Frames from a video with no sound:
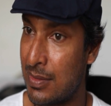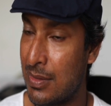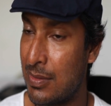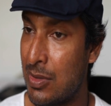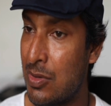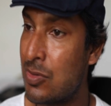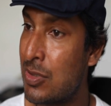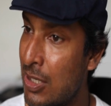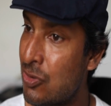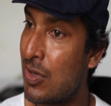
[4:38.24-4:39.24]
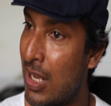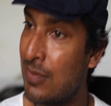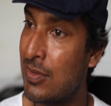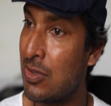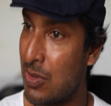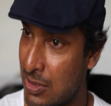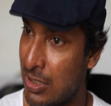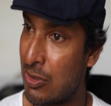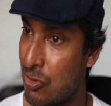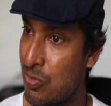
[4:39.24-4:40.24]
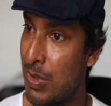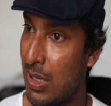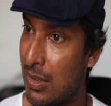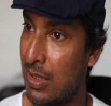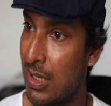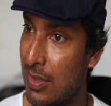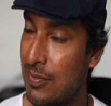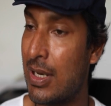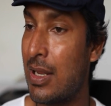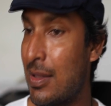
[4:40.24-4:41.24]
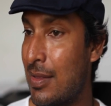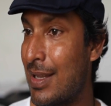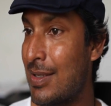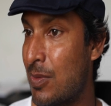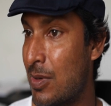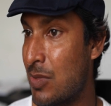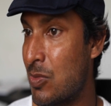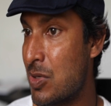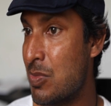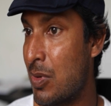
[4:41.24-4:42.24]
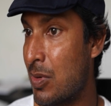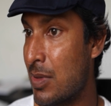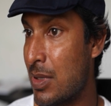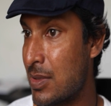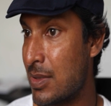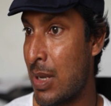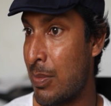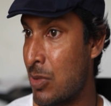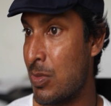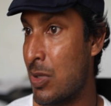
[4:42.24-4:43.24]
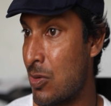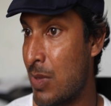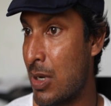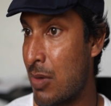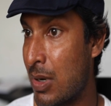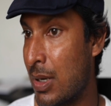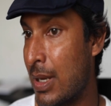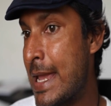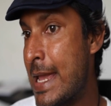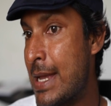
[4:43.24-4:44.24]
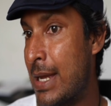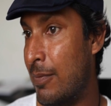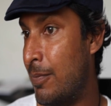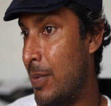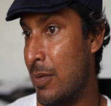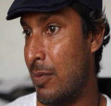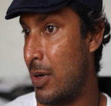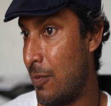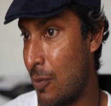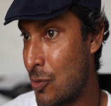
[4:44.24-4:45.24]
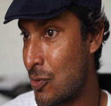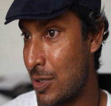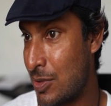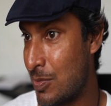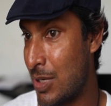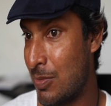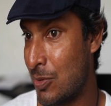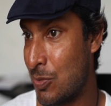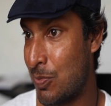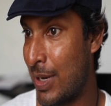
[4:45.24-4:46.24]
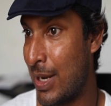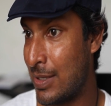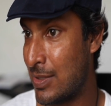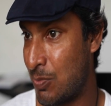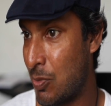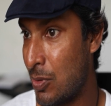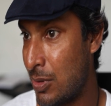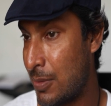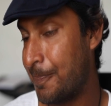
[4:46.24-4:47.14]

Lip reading: you touch lives and you are touched by other lives. And I think that's one of the most important things that's happened to me through my cricket. I've been very fortunate to be able to play this sport,